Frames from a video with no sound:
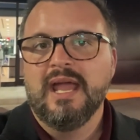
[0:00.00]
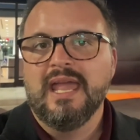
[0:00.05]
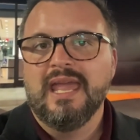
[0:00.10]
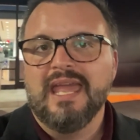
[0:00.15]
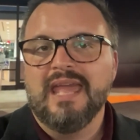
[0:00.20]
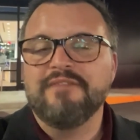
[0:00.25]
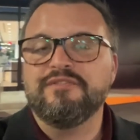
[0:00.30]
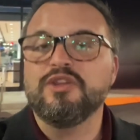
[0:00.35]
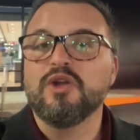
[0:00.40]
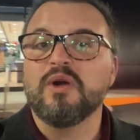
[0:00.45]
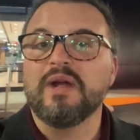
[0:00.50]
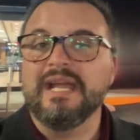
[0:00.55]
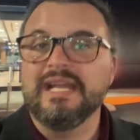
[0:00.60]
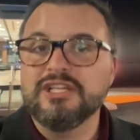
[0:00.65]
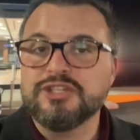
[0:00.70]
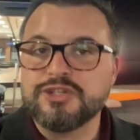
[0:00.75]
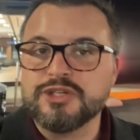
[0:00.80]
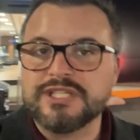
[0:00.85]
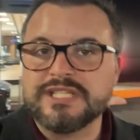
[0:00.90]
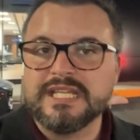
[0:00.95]
If you are
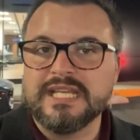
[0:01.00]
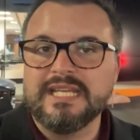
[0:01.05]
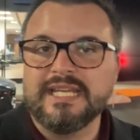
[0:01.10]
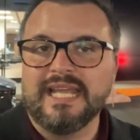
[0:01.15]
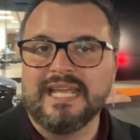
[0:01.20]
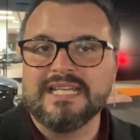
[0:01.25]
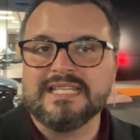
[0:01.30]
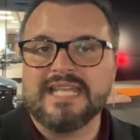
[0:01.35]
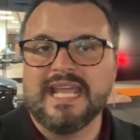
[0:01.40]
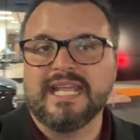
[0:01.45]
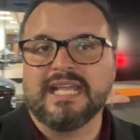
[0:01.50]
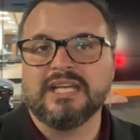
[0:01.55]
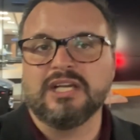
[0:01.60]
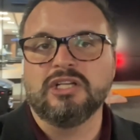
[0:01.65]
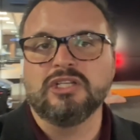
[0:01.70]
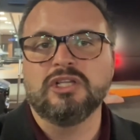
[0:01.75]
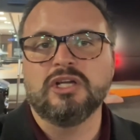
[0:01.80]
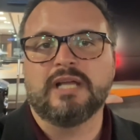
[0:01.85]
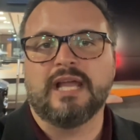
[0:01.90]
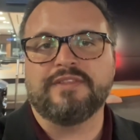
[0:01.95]
interested in taking a
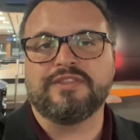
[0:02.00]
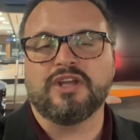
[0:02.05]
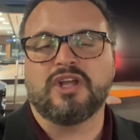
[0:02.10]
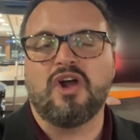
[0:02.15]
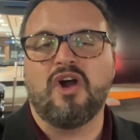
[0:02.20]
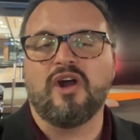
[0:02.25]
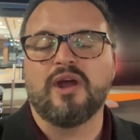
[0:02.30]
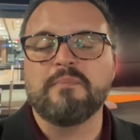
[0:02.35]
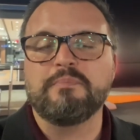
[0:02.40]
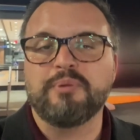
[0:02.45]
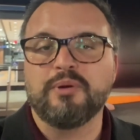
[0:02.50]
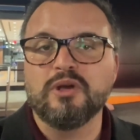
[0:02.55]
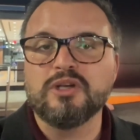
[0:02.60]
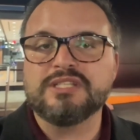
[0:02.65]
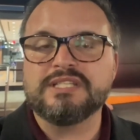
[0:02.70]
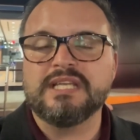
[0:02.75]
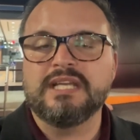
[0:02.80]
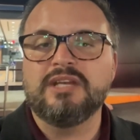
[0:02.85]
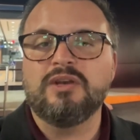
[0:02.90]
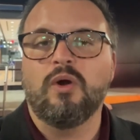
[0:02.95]
look at the car in
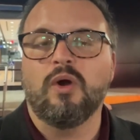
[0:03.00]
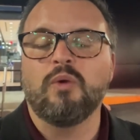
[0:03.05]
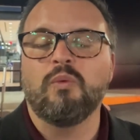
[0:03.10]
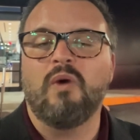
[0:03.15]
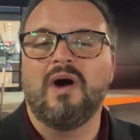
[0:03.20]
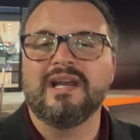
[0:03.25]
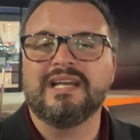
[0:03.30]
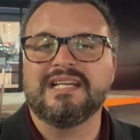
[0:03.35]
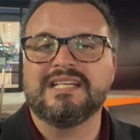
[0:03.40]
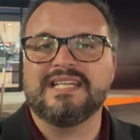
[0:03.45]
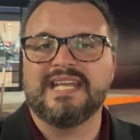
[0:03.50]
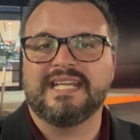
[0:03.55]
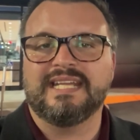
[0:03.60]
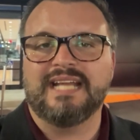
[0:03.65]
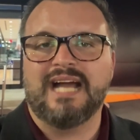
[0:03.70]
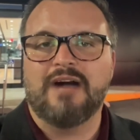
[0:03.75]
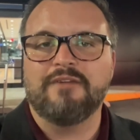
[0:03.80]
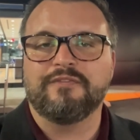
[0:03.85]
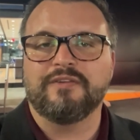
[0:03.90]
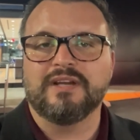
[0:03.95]
person or wanting to take it
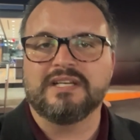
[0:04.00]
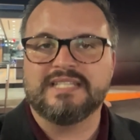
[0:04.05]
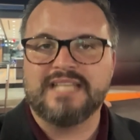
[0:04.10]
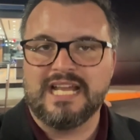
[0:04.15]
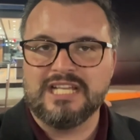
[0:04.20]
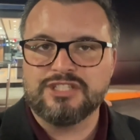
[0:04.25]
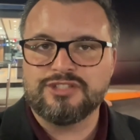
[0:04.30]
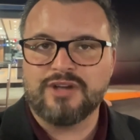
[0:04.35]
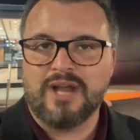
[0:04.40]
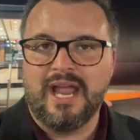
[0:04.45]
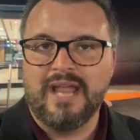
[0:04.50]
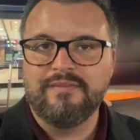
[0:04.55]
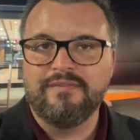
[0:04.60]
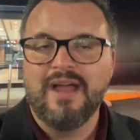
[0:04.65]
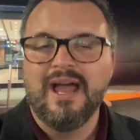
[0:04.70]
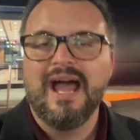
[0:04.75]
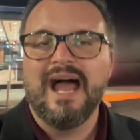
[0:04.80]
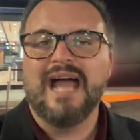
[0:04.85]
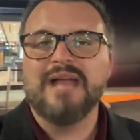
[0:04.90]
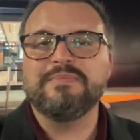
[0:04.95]
out for a test drive,
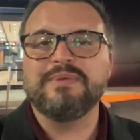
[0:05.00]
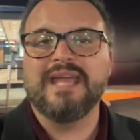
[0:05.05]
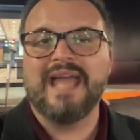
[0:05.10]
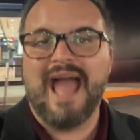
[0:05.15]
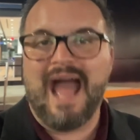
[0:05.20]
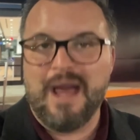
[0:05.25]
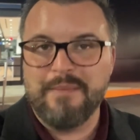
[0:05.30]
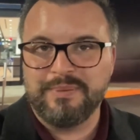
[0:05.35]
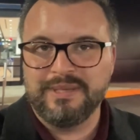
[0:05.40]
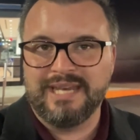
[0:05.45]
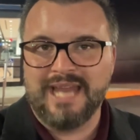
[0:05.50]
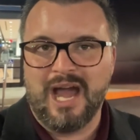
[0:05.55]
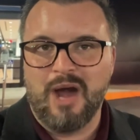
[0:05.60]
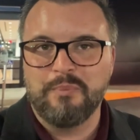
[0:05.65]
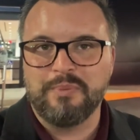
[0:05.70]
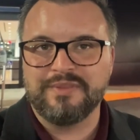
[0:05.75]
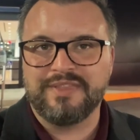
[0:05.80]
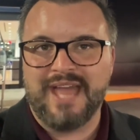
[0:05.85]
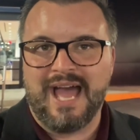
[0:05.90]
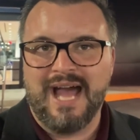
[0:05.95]
I'd be happy to help
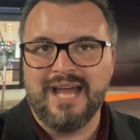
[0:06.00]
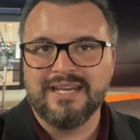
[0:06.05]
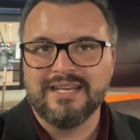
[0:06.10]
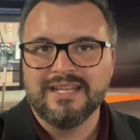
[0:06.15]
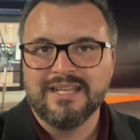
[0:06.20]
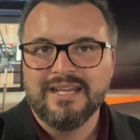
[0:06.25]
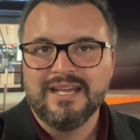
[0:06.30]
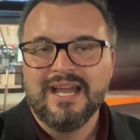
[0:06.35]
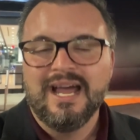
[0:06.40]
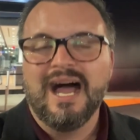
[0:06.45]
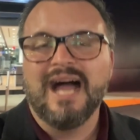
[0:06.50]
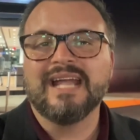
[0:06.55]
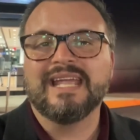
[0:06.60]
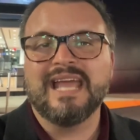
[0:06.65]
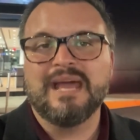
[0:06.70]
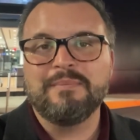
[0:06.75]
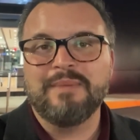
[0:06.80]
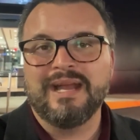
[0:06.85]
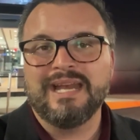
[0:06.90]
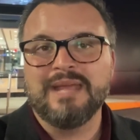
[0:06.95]
with that.
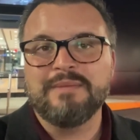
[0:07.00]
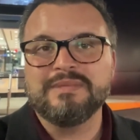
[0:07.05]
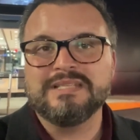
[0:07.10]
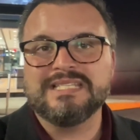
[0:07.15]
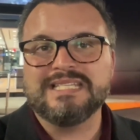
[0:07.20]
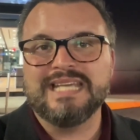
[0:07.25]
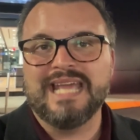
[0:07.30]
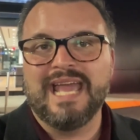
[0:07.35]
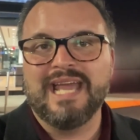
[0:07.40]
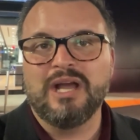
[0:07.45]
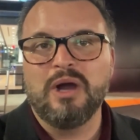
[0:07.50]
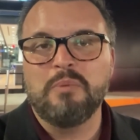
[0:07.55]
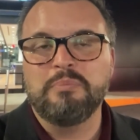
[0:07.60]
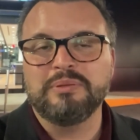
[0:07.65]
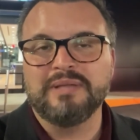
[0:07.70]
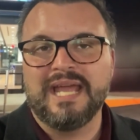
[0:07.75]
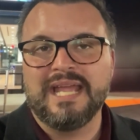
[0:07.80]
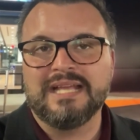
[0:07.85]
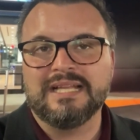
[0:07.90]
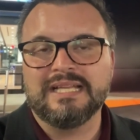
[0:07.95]
Again, my name is Diego
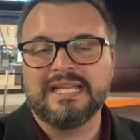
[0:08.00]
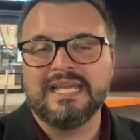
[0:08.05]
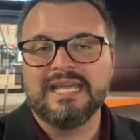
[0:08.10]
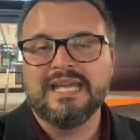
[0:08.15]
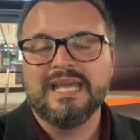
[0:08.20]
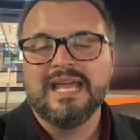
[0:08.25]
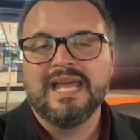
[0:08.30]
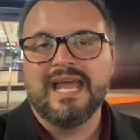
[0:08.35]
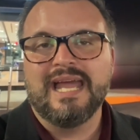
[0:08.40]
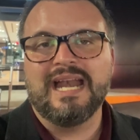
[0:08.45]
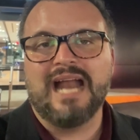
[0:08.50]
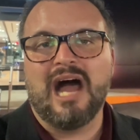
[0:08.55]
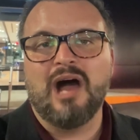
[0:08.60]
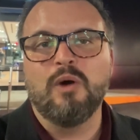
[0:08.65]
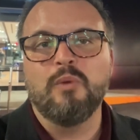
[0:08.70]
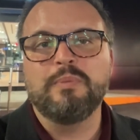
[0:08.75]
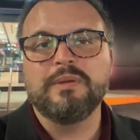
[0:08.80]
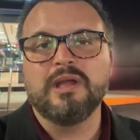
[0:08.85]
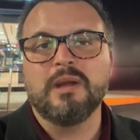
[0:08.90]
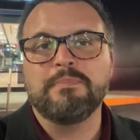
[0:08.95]
Blakely and I
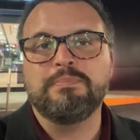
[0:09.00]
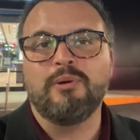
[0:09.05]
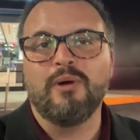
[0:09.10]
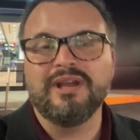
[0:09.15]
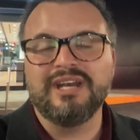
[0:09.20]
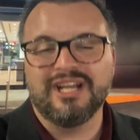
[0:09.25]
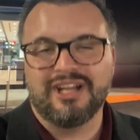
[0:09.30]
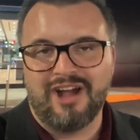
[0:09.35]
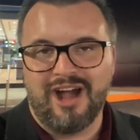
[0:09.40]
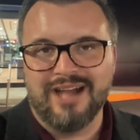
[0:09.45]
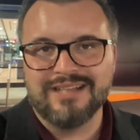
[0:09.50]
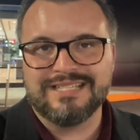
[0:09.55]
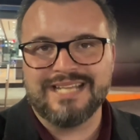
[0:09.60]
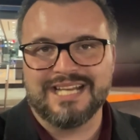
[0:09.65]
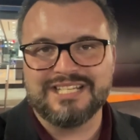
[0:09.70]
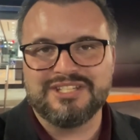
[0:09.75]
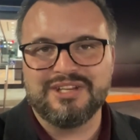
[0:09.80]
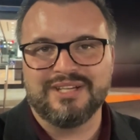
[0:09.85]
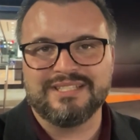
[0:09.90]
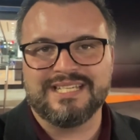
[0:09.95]
will be your point of
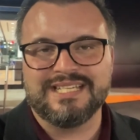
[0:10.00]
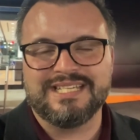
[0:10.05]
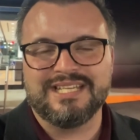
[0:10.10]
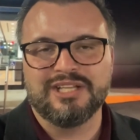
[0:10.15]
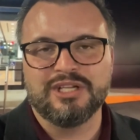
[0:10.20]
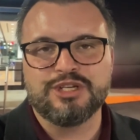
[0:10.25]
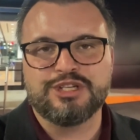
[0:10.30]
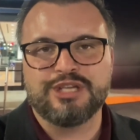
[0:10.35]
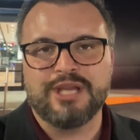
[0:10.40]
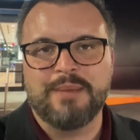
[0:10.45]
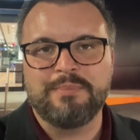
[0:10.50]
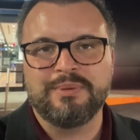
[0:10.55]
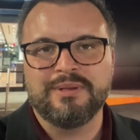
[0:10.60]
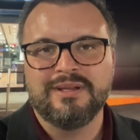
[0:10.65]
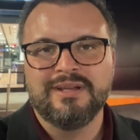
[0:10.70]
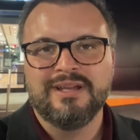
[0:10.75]
contact here at the dealership.